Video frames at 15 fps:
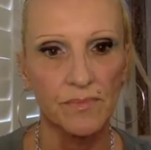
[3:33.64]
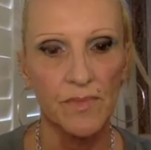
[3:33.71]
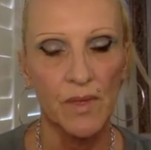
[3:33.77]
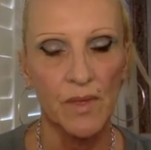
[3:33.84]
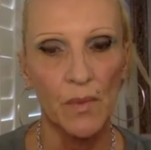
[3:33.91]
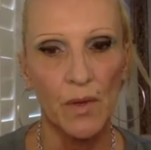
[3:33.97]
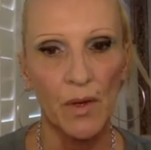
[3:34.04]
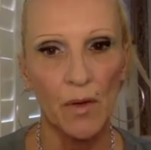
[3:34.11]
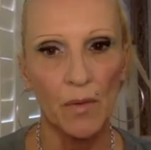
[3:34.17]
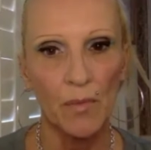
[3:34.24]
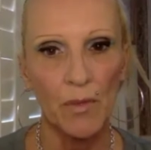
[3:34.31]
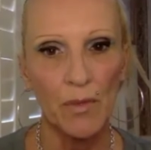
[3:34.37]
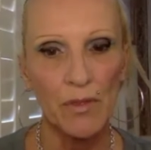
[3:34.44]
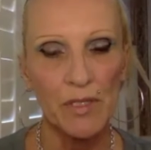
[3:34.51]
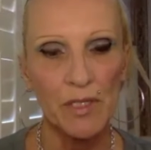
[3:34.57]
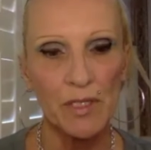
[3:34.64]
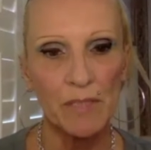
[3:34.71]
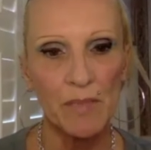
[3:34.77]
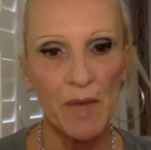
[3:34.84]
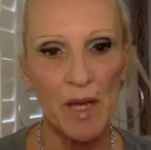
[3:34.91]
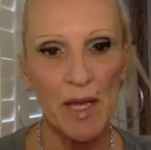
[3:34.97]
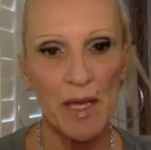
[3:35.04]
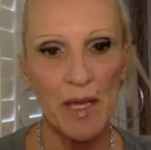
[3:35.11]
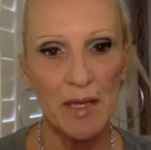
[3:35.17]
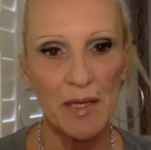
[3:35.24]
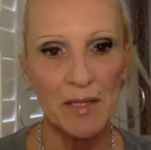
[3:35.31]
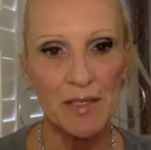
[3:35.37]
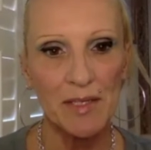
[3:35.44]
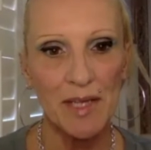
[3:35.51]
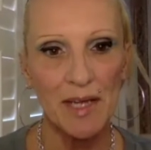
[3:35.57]
Well, music to my
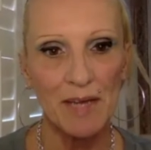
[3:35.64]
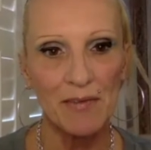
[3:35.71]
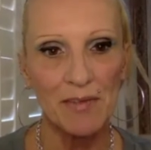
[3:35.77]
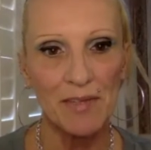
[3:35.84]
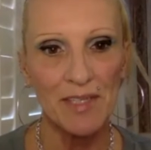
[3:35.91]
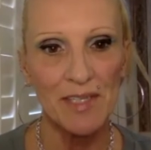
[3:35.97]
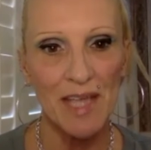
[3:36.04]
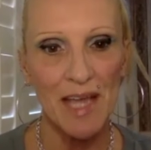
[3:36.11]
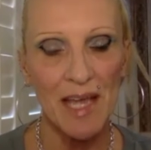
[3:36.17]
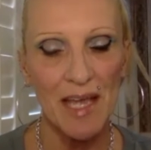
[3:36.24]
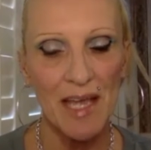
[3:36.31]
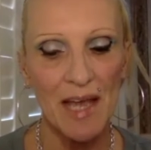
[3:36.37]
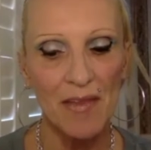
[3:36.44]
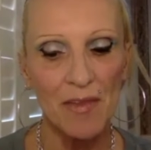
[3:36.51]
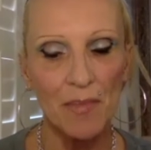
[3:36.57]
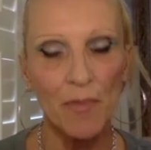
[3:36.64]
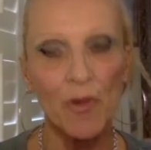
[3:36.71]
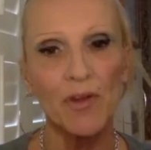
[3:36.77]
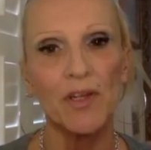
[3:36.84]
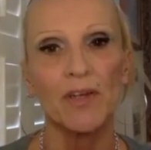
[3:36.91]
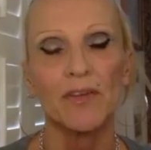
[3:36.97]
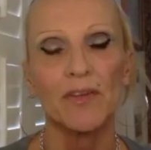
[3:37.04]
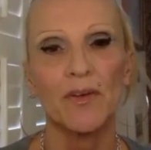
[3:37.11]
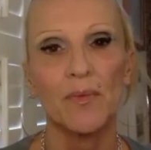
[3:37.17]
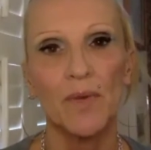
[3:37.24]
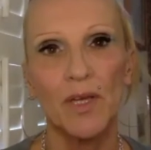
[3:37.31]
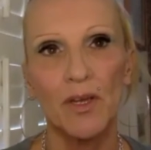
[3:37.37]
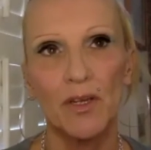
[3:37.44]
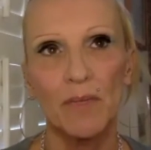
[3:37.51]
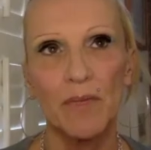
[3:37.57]
ears, I have to say. And the product that
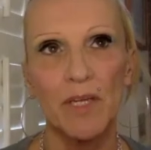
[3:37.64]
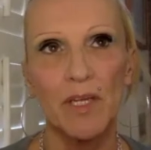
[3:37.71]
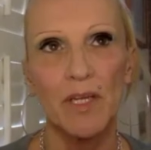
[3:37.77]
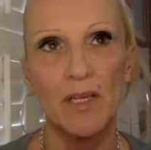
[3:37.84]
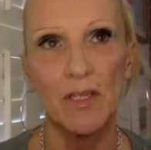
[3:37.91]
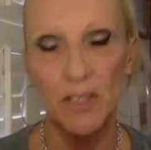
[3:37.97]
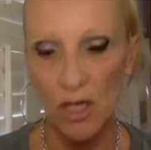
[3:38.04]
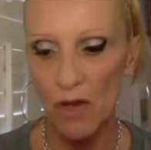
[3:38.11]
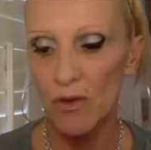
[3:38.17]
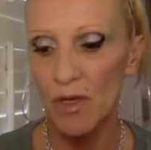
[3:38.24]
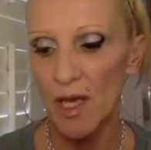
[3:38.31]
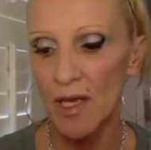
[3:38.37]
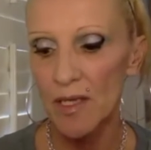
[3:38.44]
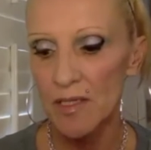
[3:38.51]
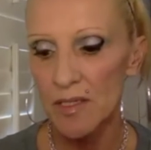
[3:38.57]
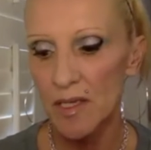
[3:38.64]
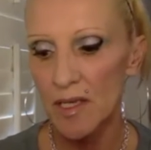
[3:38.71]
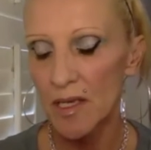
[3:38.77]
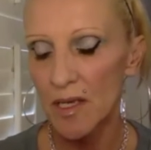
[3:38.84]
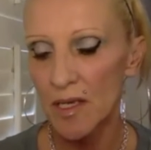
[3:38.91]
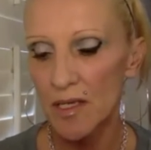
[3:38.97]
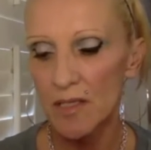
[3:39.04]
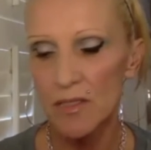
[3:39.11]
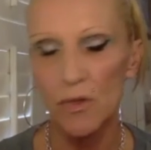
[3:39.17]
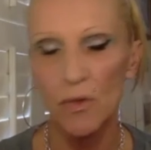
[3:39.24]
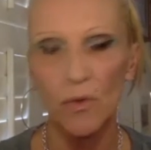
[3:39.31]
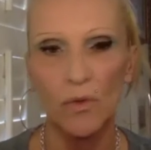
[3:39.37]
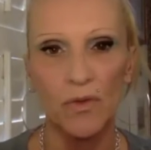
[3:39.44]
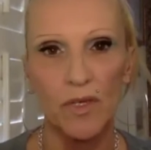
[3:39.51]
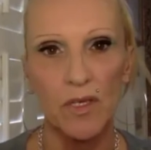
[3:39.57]
we're going to be showcasing is
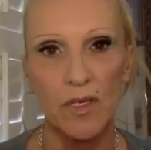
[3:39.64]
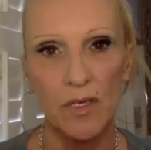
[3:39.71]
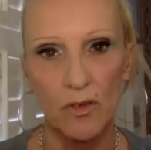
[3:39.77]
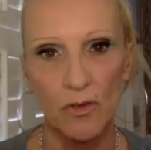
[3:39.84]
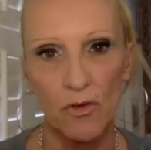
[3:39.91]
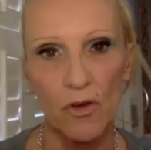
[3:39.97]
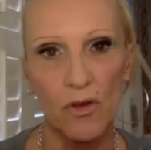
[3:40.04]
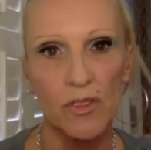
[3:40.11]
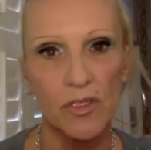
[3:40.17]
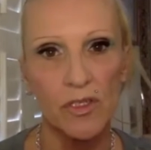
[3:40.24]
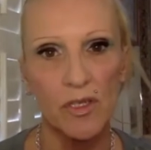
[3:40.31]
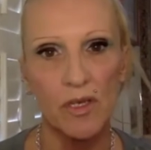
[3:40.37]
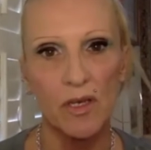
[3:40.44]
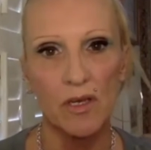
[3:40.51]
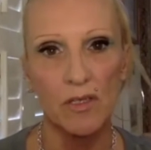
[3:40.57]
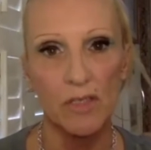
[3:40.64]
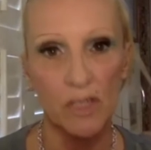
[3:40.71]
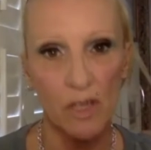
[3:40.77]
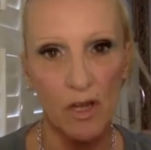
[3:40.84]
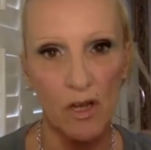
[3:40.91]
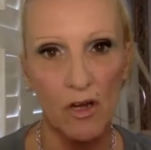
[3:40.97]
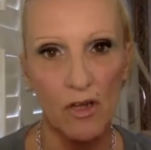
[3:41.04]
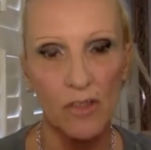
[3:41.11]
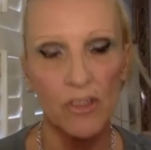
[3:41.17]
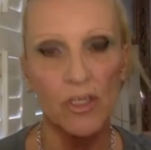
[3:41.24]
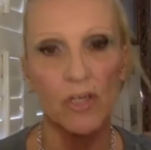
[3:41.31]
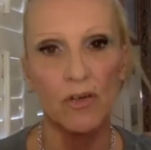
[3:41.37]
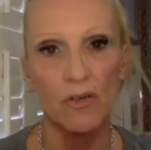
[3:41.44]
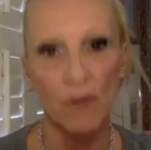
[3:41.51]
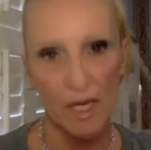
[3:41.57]
called the Cross-Charge
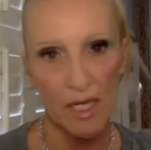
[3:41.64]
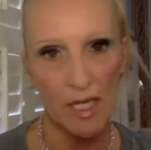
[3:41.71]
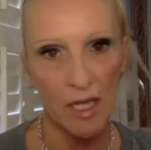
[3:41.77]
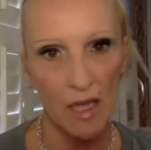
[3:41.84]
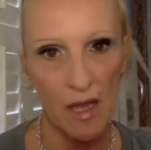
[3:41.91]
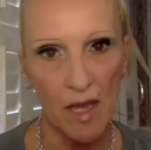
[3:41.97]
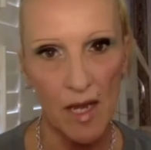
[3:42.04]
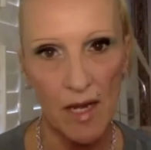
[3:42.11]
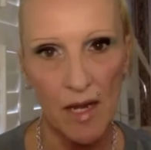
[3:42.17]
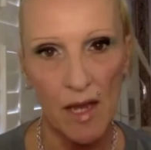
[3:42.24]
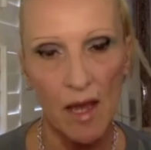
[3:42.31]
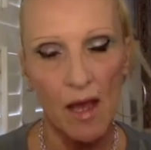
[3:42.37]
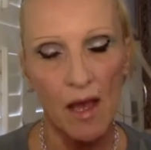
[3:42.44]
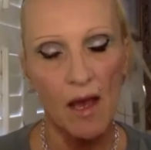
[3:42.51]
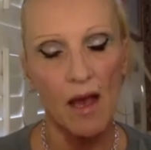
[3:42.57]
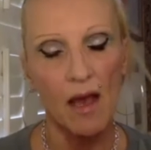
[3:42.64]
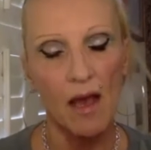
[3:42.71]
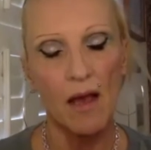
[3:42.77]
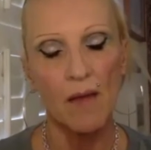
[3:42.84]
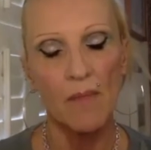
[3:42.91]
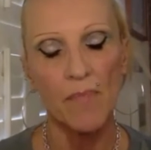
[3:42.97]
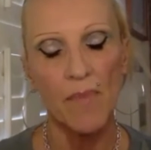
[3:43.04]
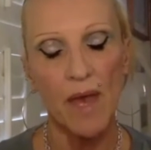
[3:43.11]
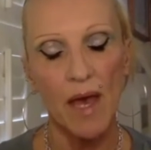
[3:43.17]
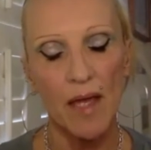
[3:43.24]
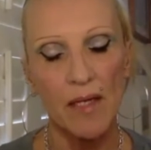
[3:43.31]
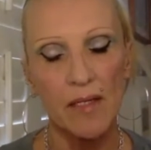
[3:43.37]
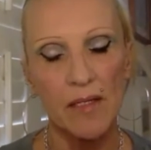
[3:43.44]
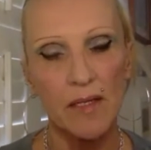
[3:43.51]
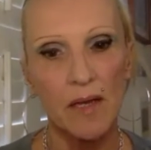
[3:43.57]
Credit Line. And
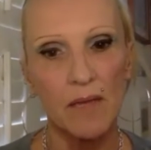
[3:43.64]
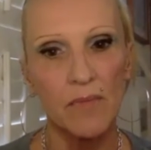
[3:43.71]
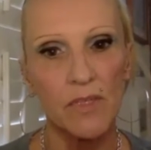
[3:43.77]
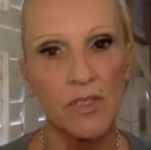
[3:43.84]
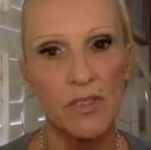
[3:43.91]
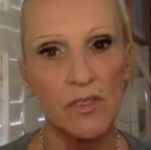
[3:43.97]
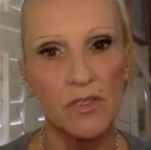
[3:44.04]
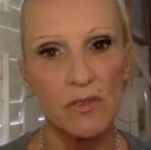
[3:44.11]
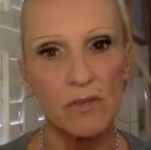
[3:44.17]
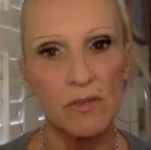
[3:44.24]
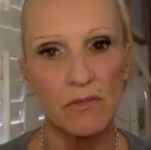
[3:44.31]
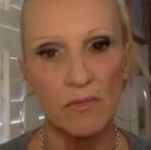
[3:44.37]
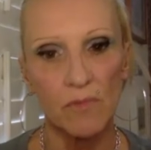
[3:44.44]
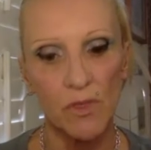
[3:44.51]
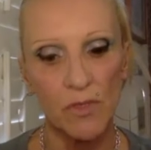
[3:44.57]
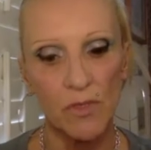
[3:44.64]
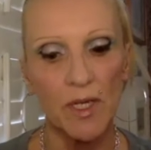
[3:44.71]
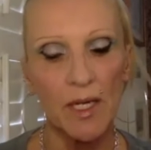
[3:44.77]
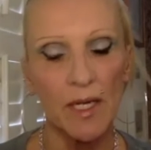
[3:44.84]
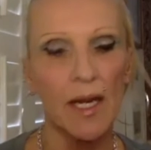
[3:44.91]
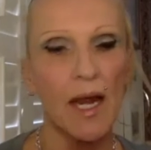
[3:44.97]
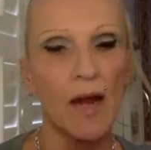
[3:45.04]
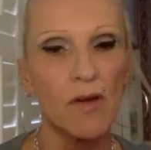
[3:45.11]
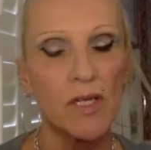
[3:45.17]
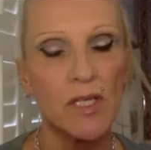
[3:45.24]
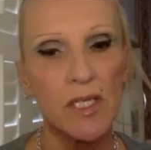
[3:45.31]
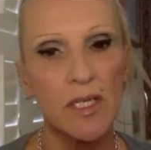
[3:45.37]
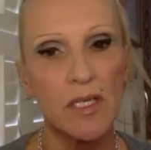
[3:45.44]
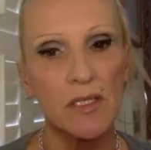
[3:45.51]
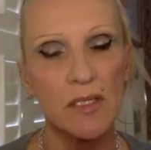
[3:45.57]
I'm just want to bring
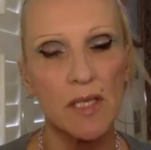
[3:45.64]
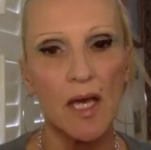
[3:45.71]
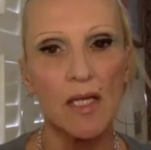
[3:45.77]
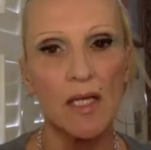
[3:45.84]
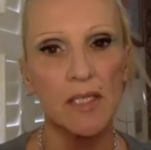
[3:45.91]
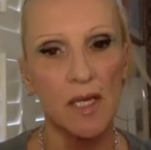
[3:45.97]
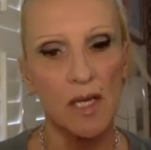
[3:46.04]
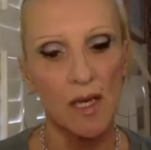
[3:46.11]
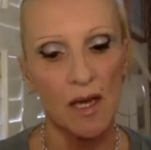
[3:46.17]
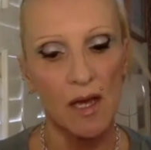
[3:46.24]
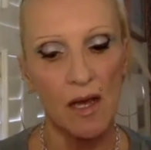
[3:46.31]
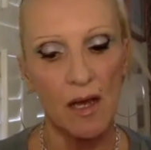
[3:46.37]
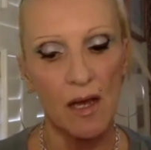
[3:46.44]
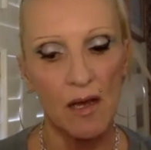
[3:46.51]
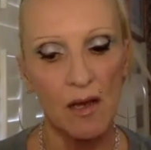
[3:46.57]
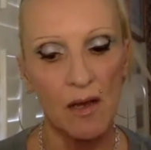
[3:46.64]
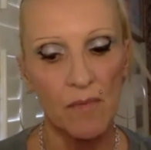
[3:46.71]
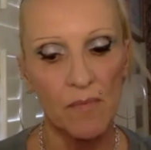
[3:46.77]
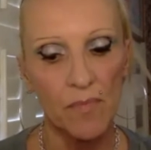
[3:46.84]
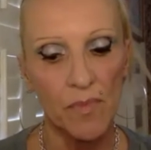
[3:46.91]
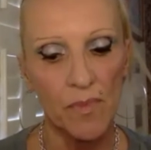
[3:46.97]
clarity. Is that kind